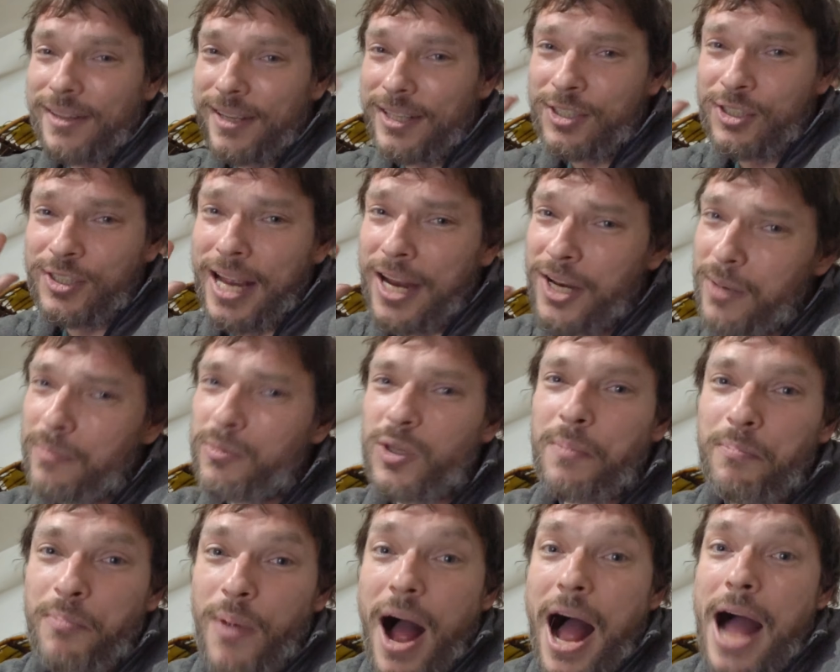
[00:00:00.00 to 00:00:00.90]
Let's send them
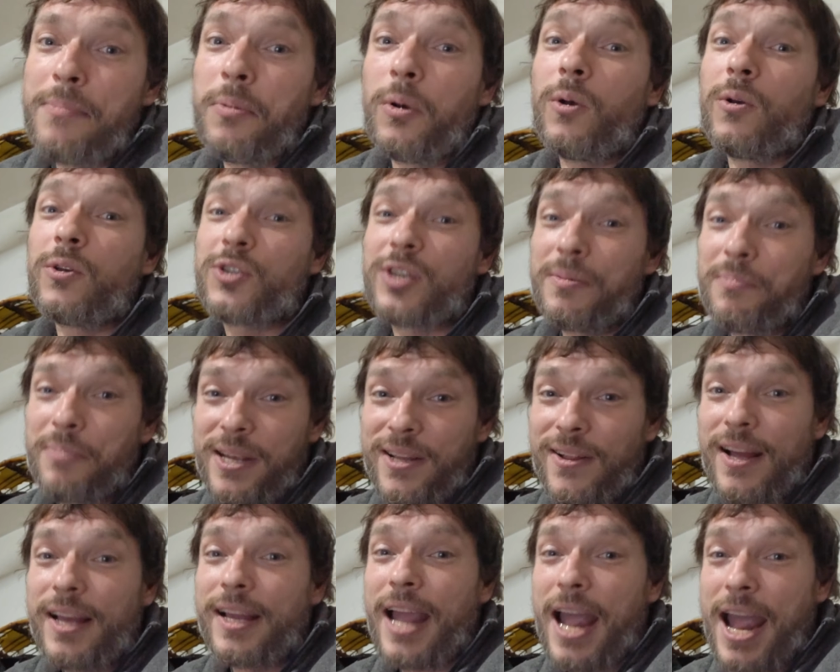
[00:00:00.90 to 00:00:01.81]
some Bibles and
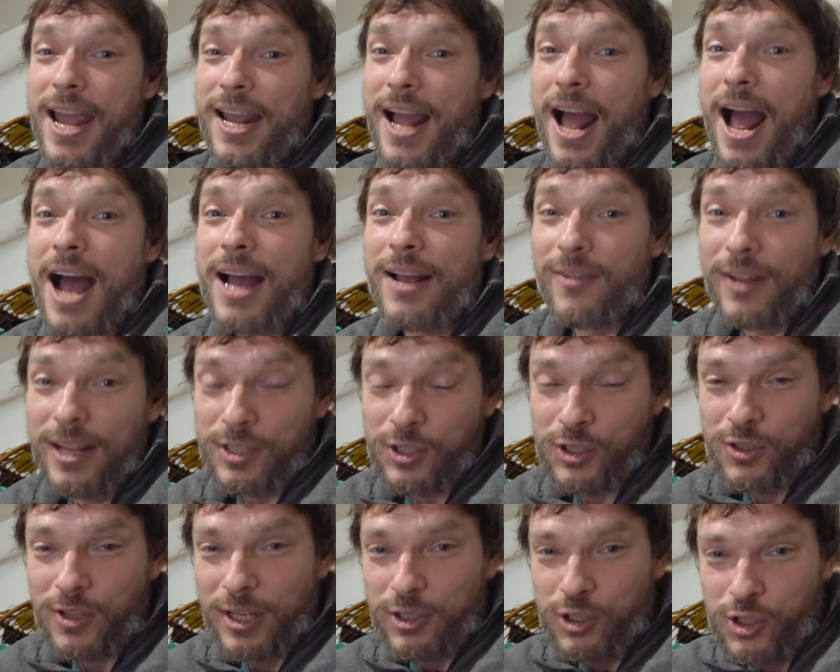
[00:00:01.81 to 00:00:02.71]
be like, hey, guy,
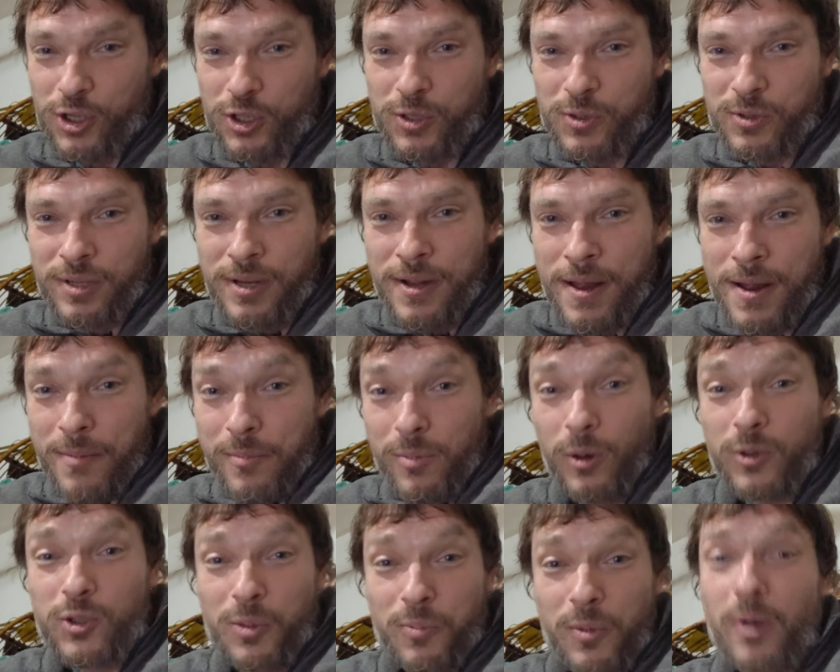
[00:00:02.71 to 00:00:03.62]
let's let's just
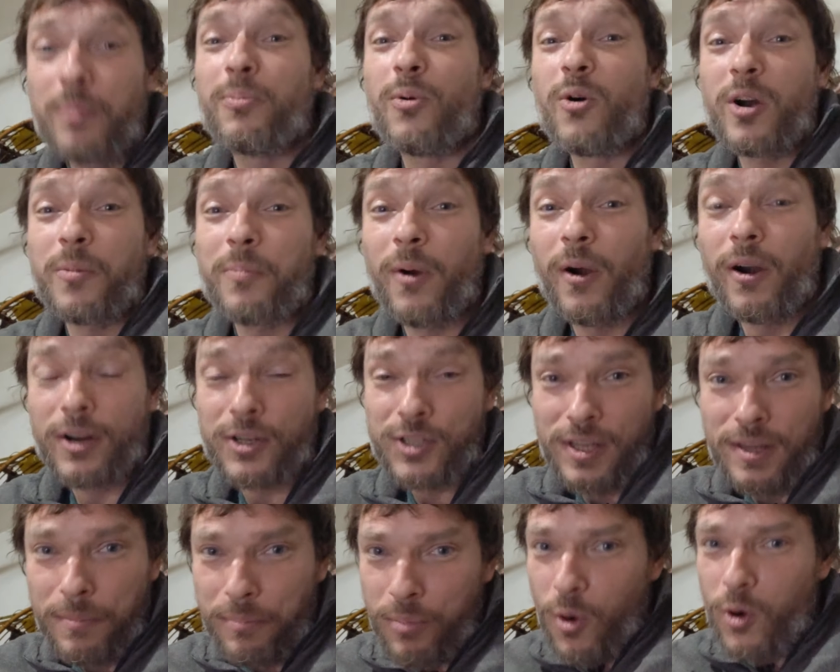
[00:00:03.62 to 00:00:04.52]
put some little
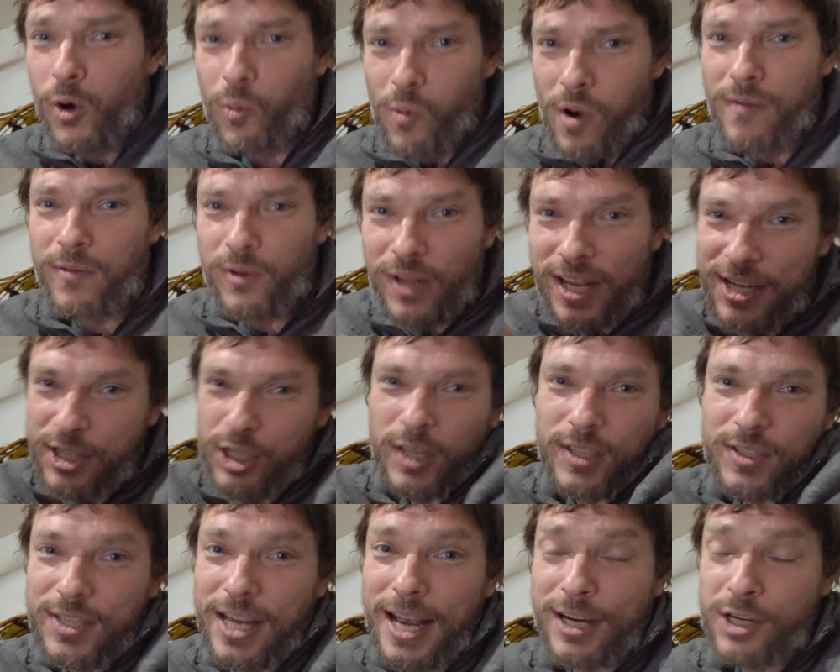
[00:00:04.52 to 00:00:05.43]
bookmarks in the book of
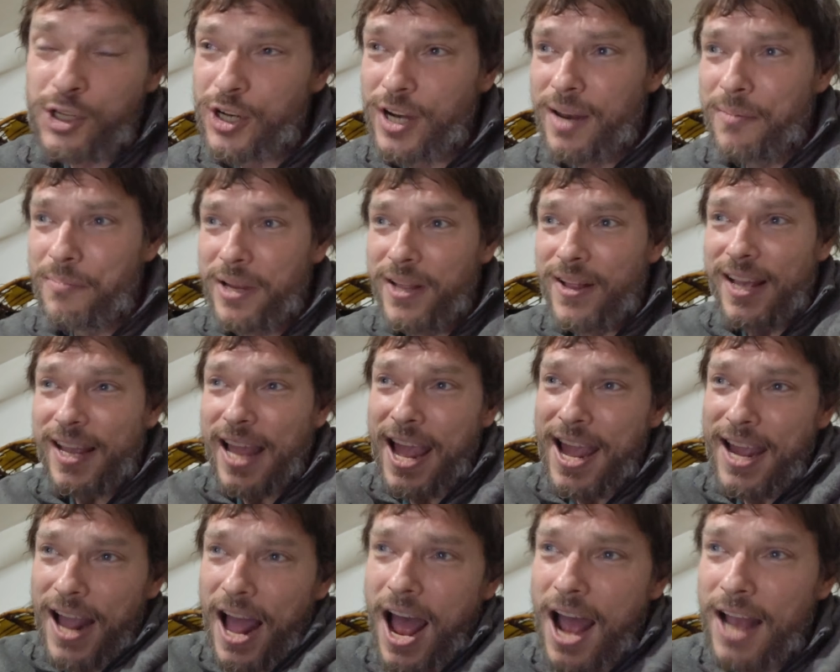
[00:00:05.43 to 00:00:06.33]
Revelation section and be like,
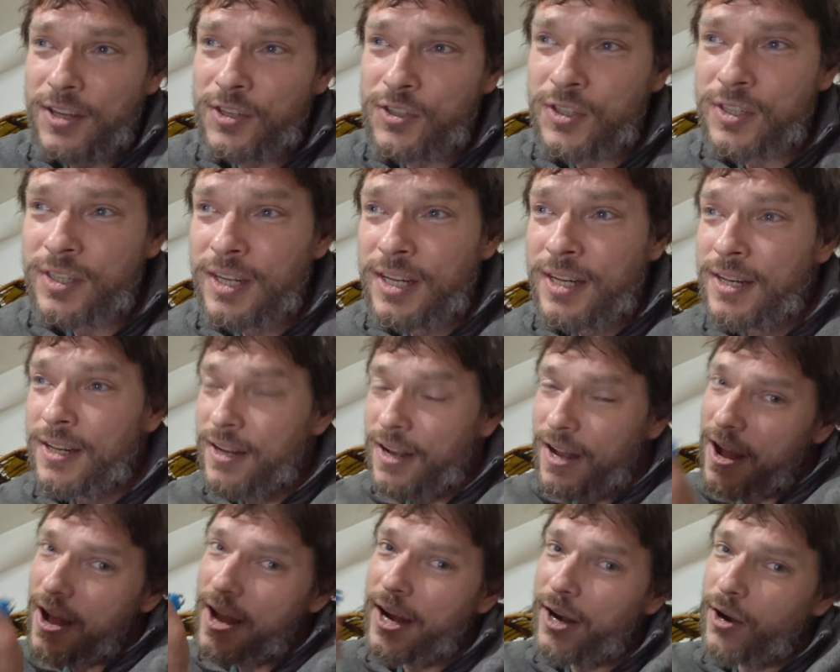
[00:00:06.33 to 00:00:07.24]
hey guys,
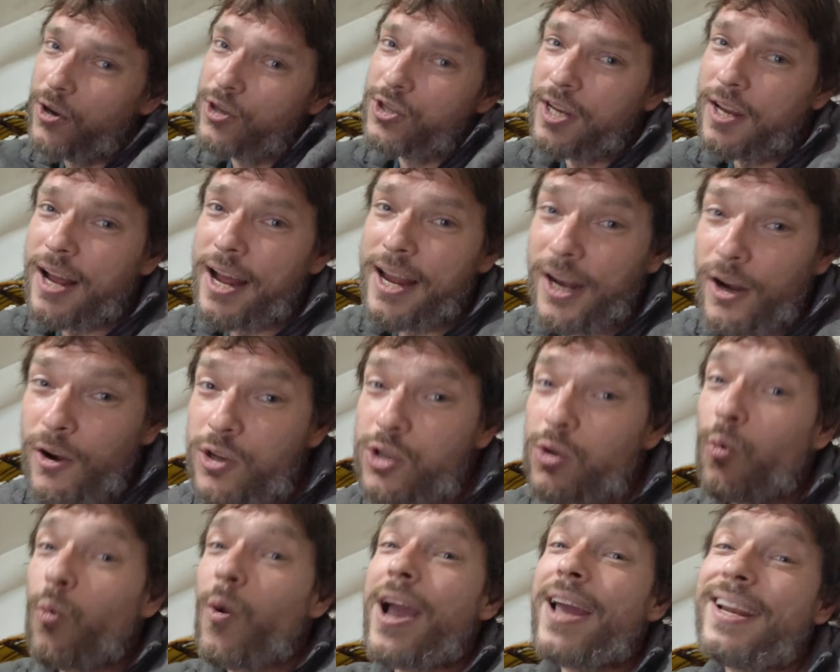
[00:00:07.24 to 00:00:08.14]
here's a
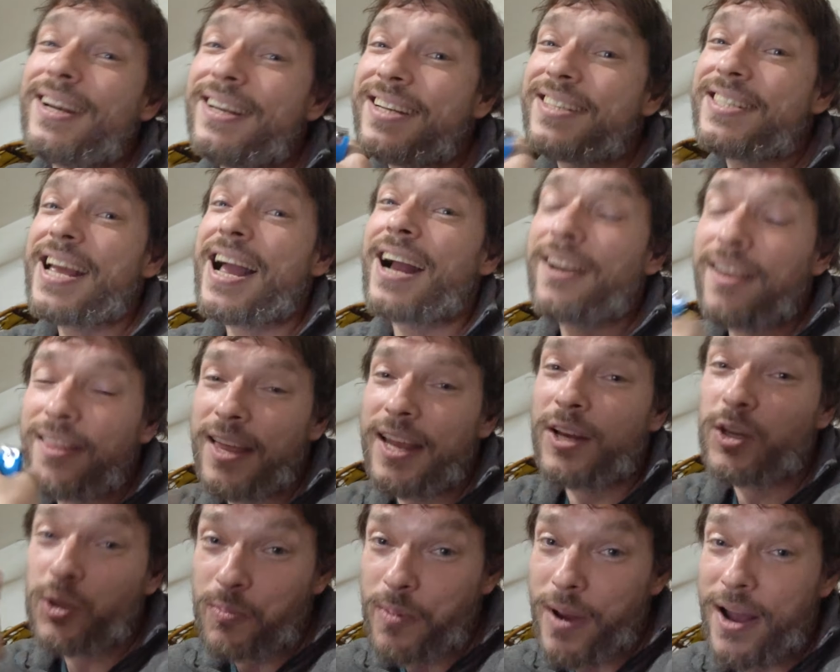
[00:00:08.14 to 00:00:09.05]
here's a way to detect
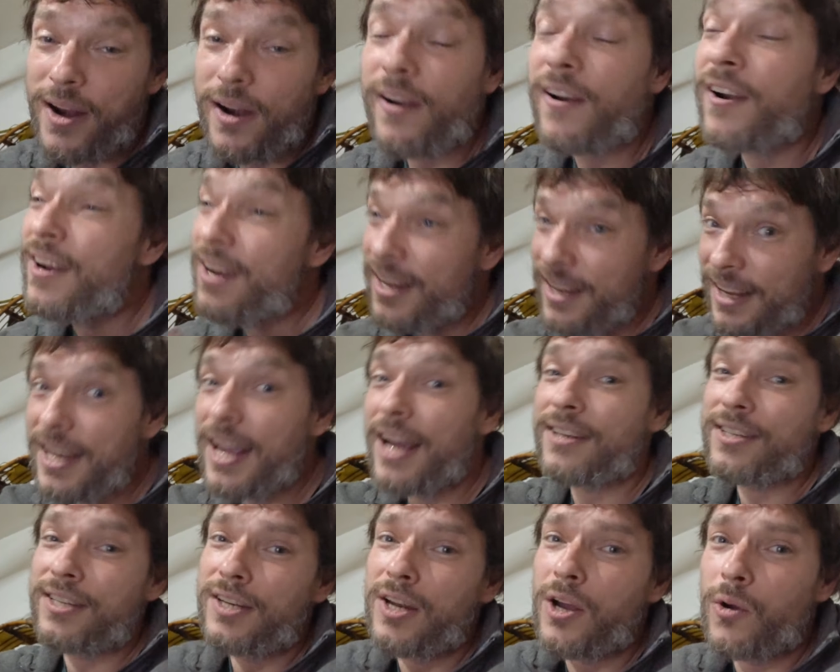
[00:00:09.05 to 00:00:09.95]
things better.
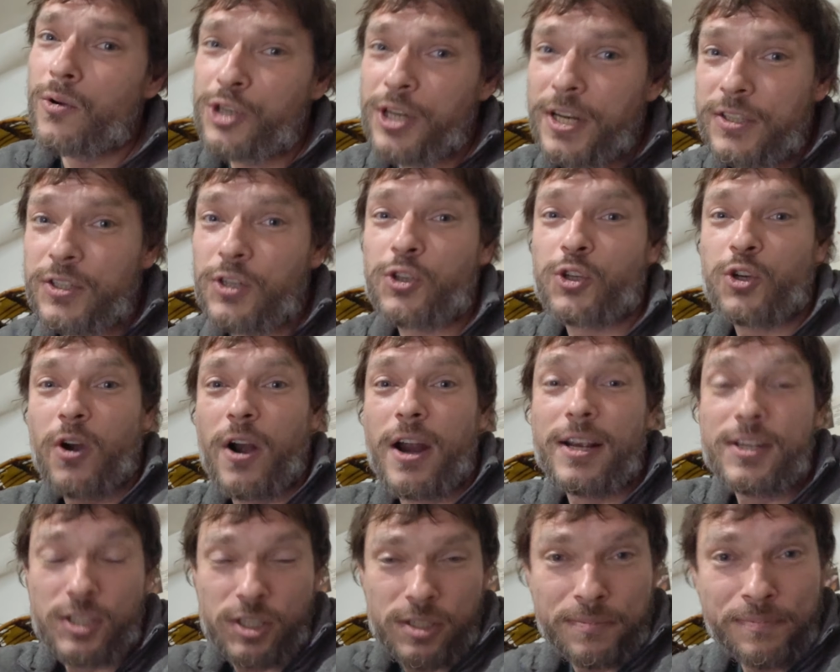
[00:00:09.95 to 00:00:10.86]
Get to know Jesus
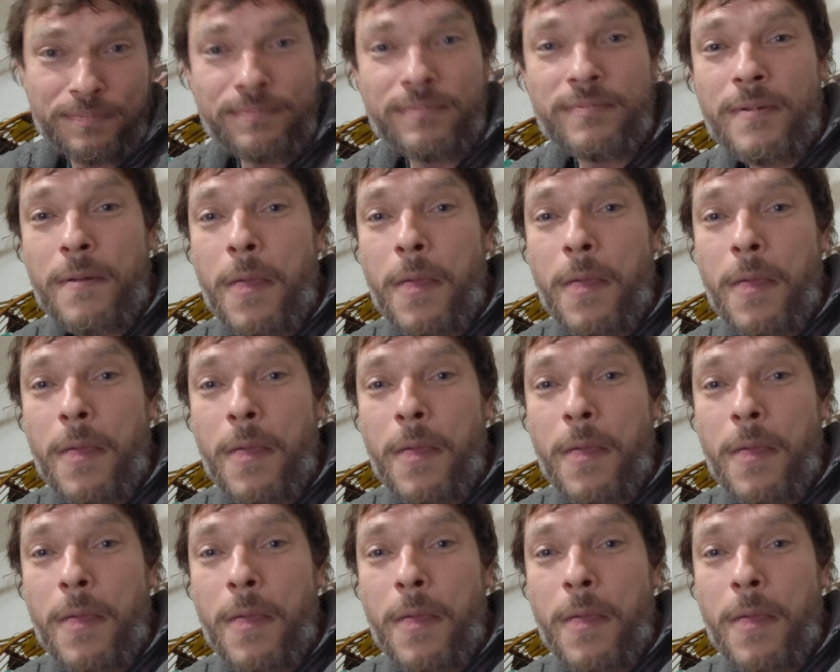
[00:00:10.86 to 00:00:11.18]
Christ.